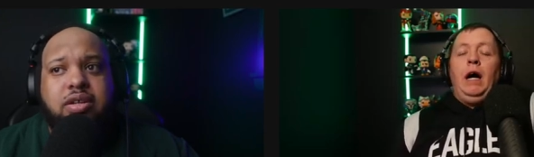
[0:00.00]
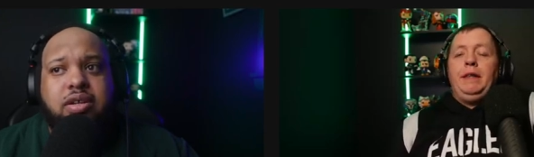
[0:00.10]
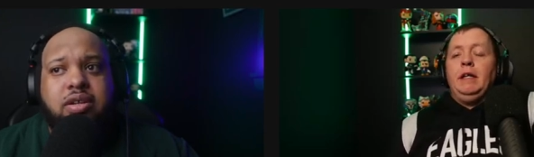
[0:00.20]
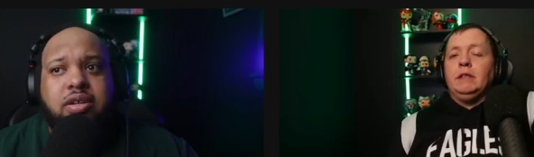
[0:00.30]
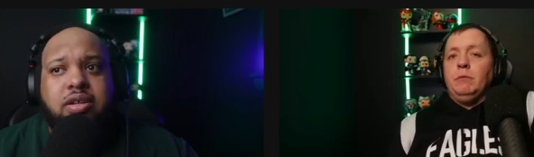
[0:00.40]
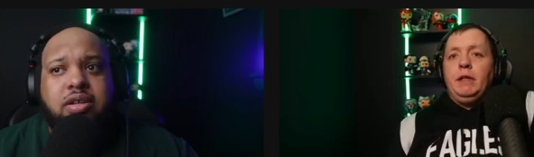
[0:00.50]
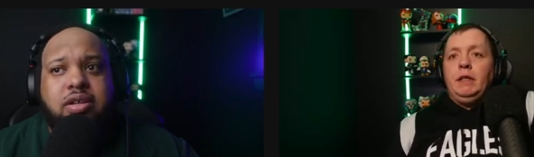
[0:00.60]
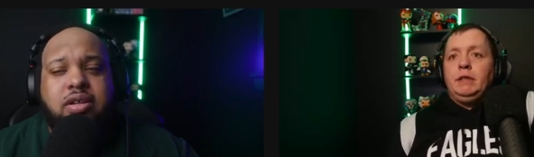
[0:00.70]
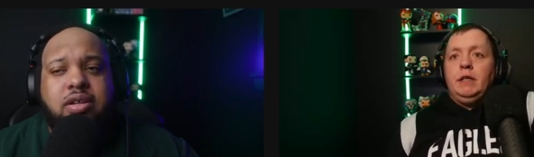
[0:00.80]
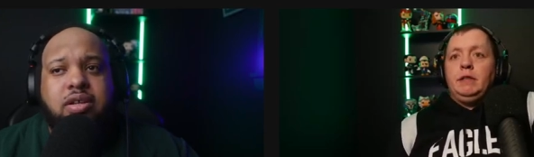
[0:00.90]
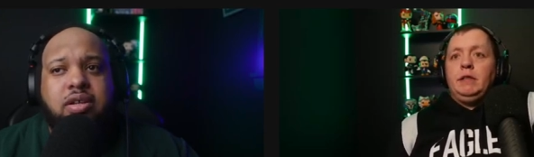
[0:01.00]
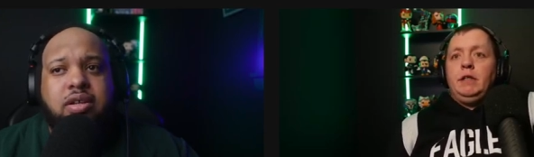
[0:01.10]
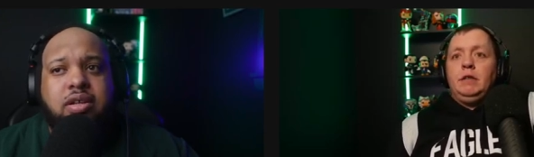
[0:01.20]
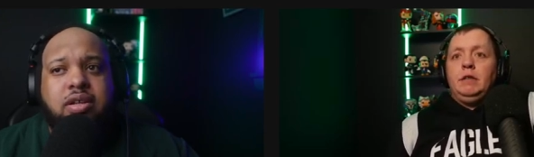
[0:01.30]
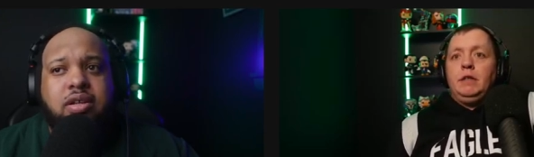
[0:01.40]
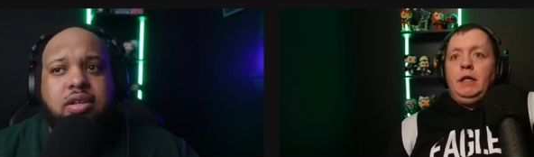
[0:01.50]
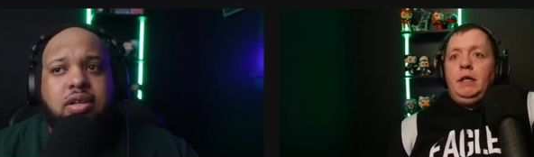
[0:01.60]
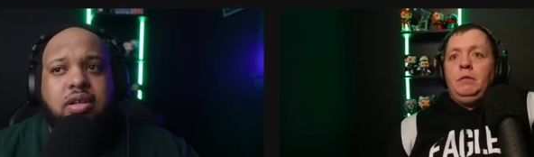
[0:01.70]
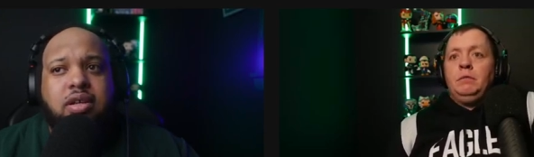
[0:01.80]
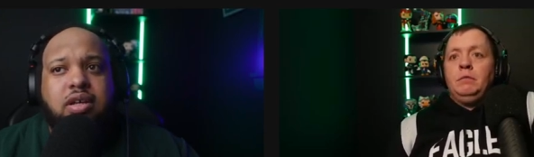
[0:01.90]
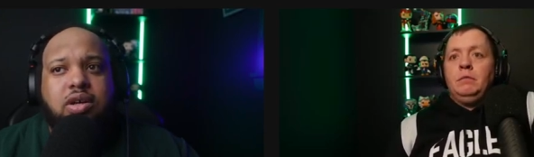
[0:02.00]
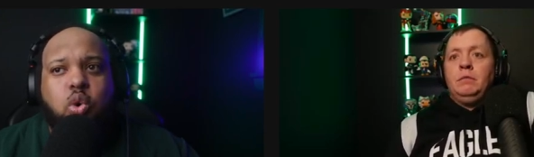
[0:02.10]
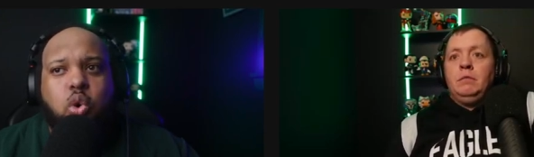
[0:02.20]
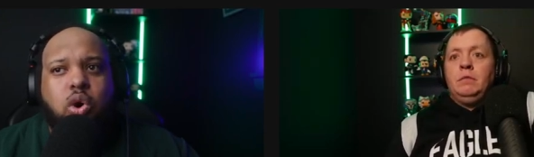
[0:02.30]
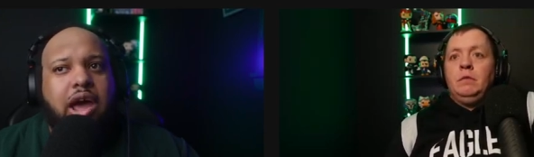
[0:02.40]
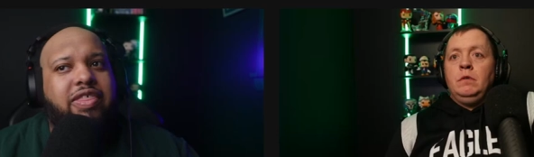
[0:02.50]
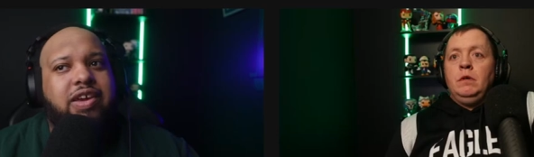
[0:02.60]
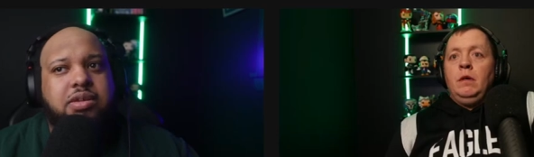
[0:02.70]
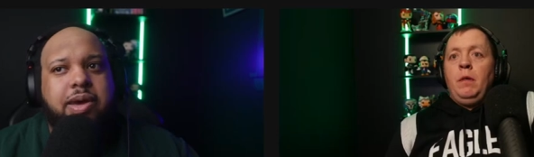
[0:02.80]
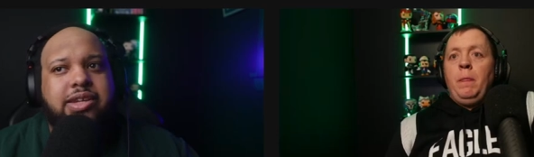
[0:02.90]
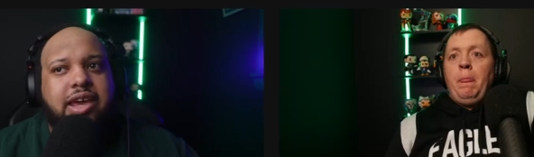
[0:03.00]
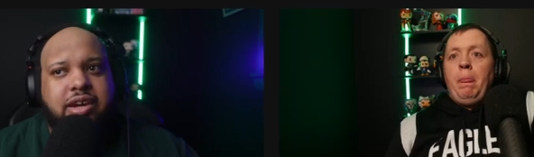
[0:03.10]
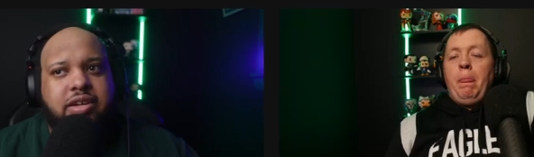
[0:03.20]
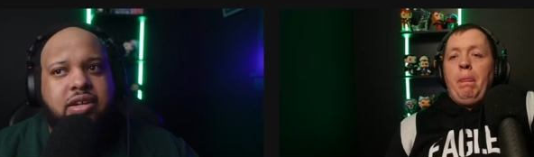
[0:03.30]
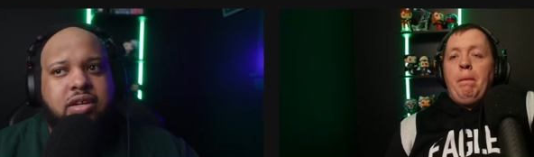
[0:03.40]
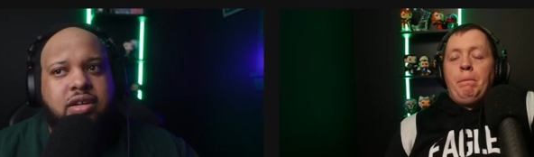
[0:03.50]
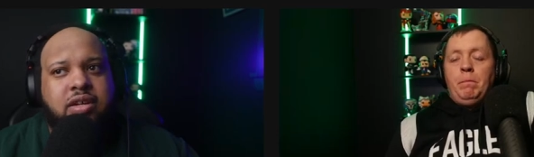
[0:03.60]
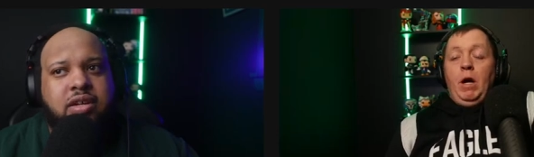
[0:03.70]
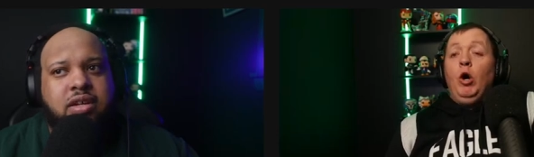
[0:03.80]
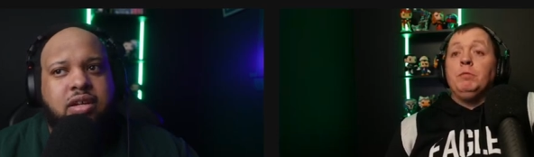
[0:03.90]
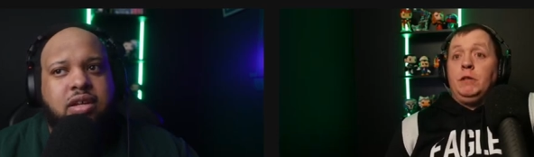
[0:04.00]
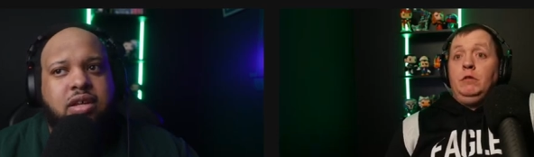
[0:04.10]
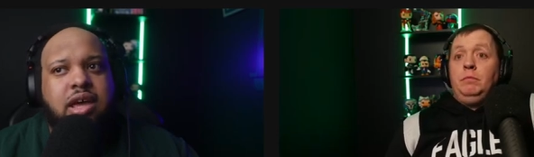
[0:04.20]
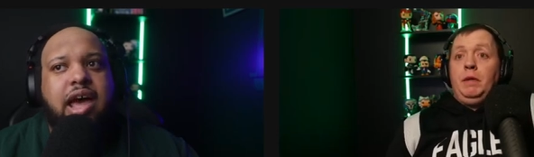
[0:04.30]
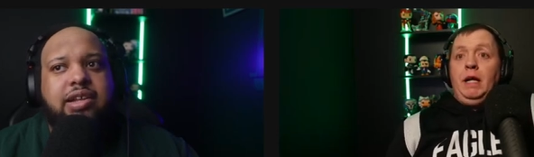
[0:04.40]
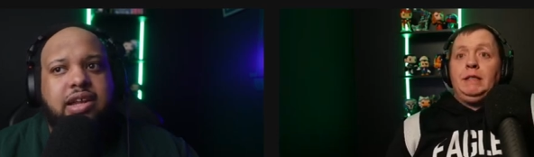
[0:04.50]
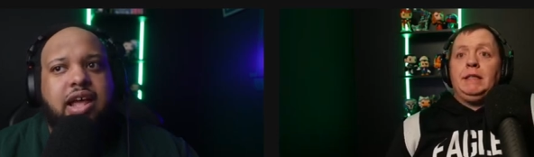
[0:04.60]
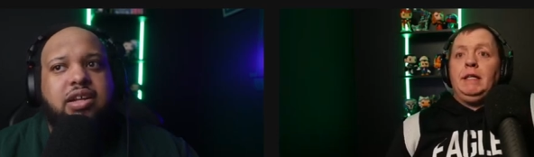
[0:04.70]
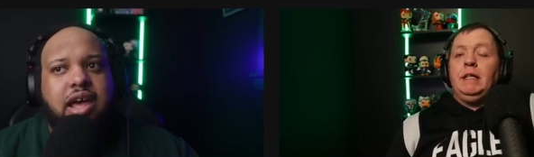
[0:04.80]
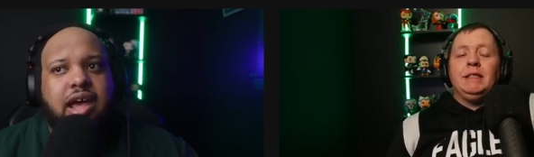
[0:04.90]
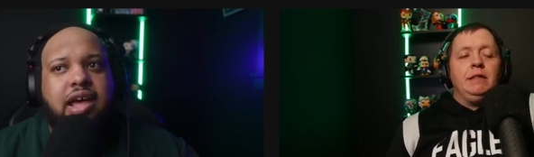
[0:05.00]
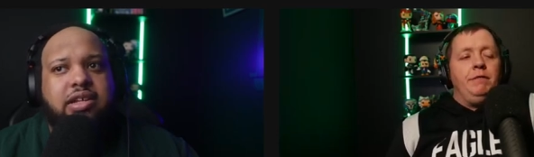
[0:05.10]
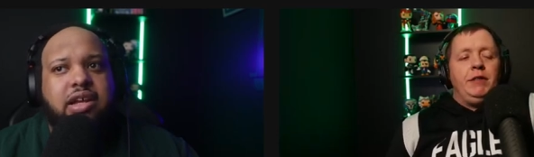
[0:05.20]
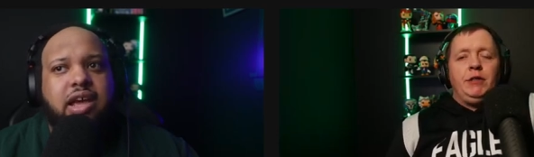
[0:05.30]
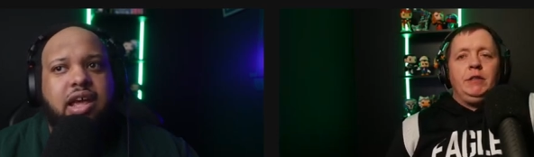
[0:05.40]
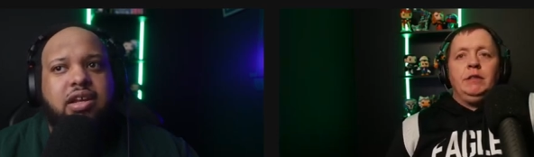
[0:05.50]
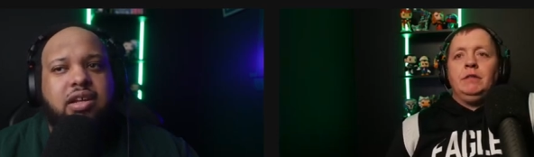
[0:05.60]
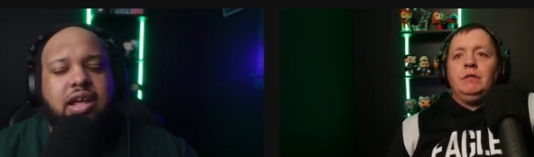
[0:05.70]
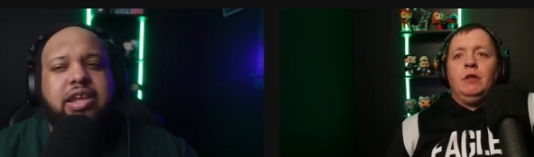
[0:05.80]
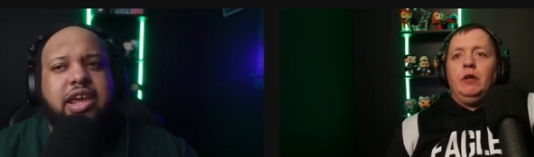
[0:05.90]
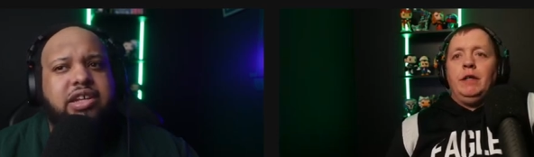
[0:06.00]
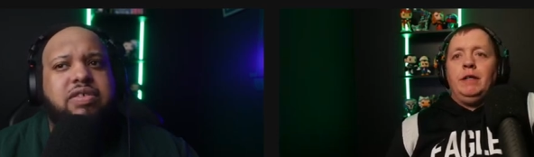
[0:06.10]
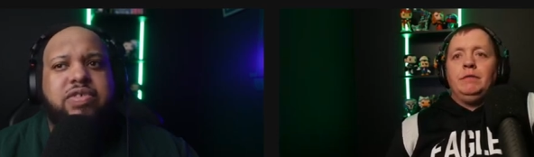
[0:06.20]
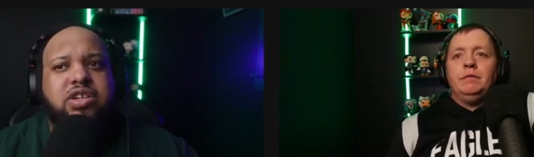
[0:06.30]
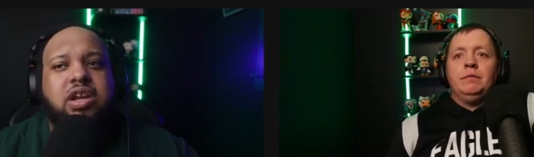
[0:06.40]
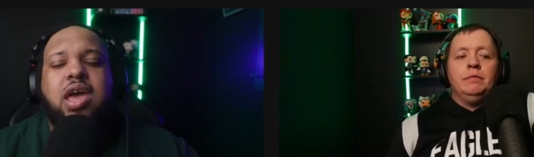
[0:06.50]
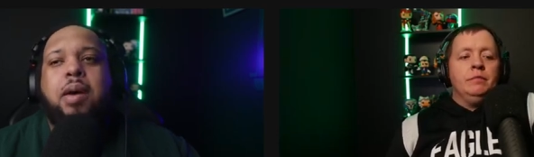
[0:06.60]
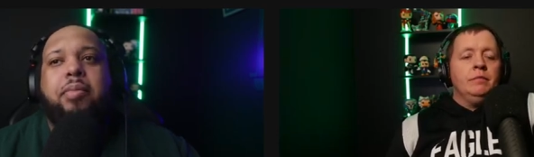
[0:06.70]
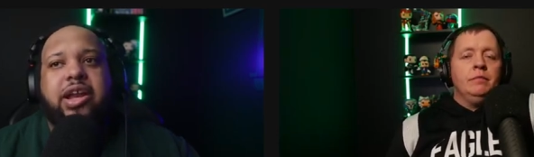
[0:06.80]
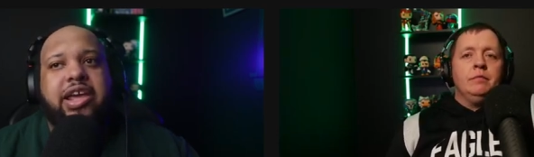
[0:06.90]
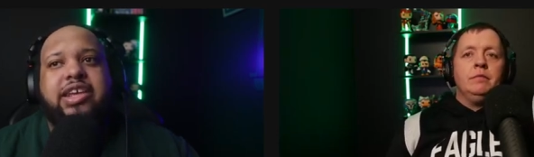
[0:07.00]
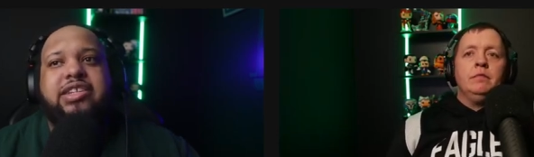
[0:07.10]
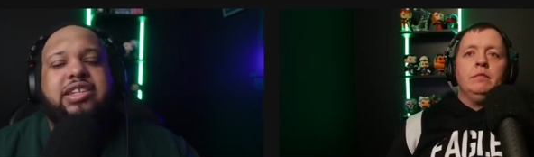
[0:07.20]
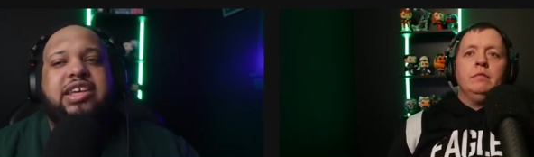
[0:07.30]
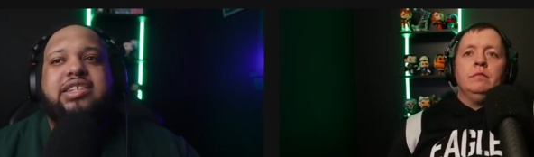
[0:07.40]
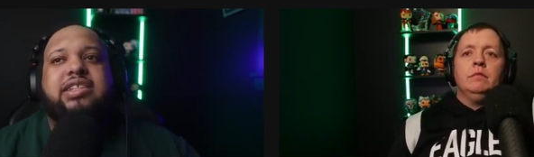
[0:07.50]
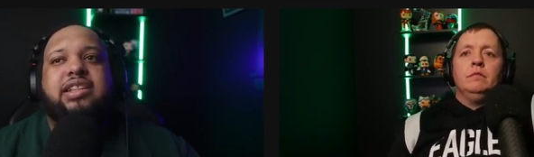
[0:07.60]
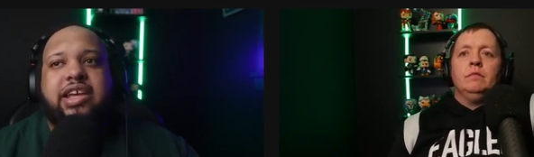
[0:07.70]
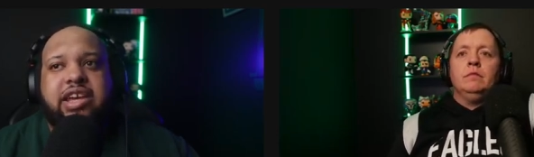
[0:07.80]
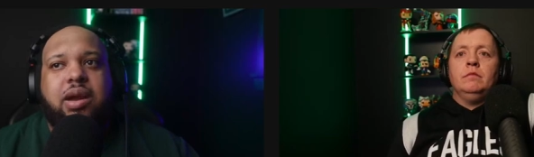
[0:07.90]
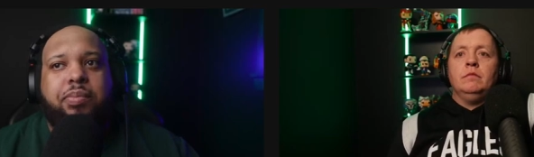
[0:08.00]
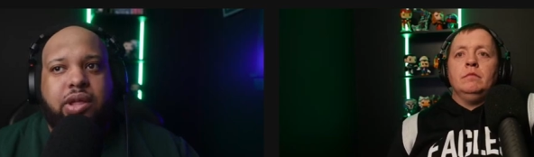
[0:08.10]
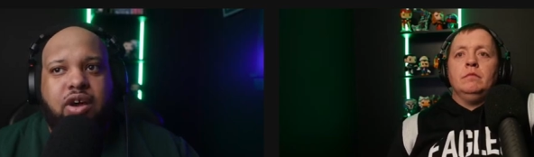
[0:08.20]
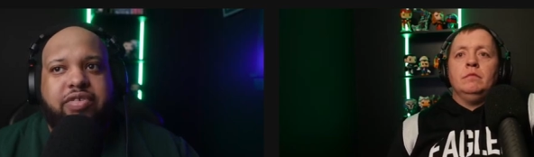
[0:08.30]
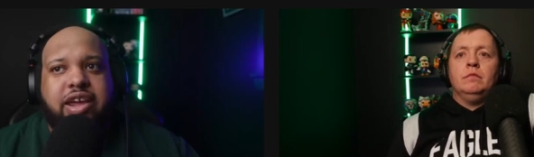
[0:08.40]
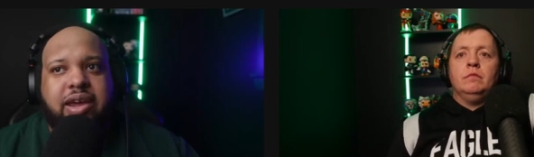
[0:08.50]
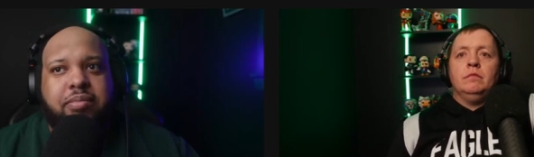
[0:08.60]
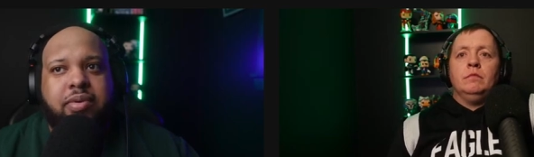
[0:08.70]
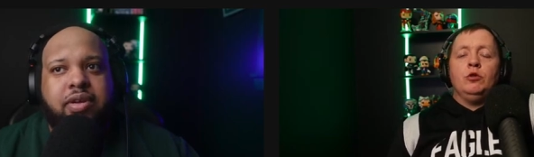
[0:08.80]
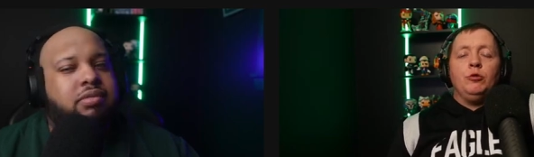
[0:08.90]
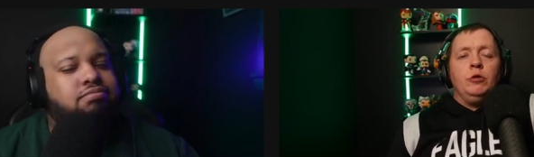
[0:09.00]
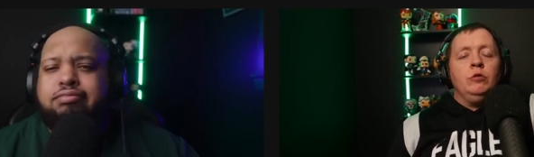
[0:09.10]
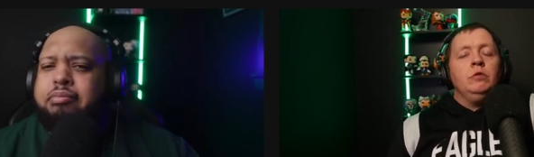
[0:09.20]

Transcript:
Speaker 1: I think it's within a touchdown. The game. Oh, I think it's by ten.
Speaker 2: I hope so, but I, I just I, think it's division. yeah, it's division, but it's it's the Linc in a playoff game. True,